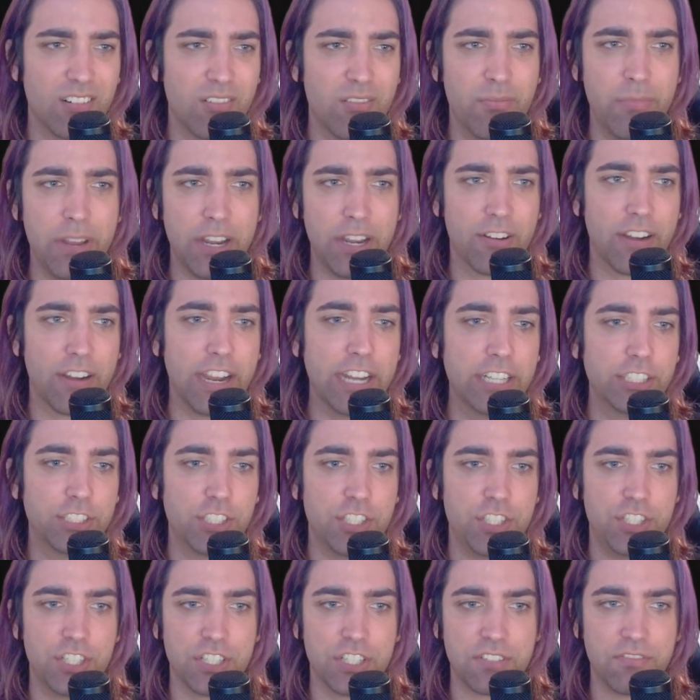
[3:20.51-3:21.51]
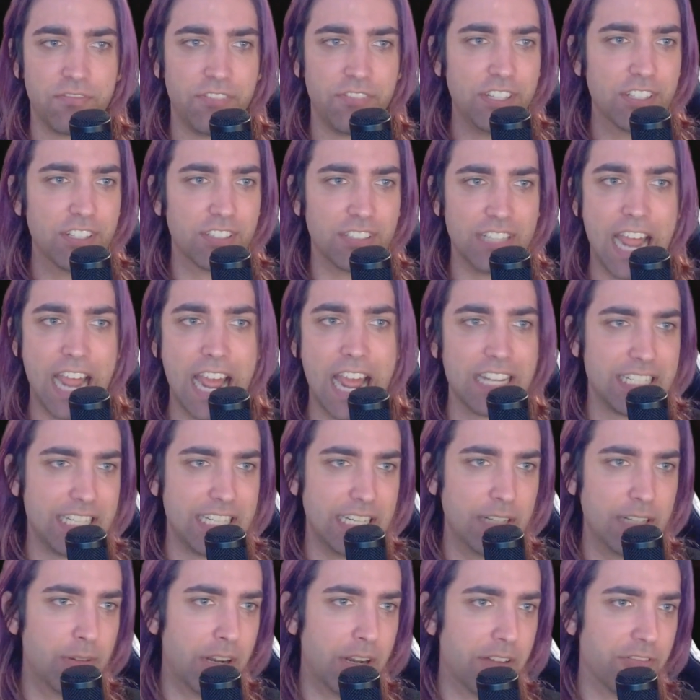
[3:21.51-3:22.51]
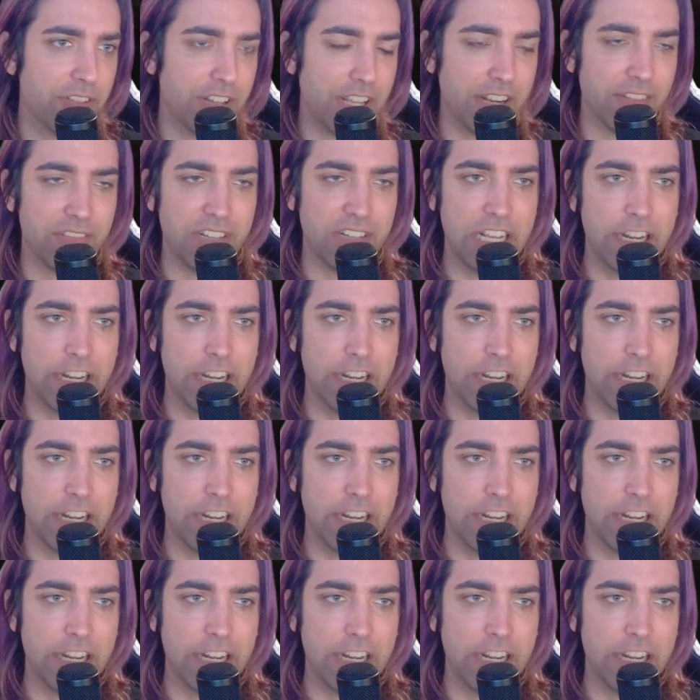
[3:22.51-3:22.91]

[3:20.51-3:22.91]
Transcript: make your agents just feel nasty whenever they have to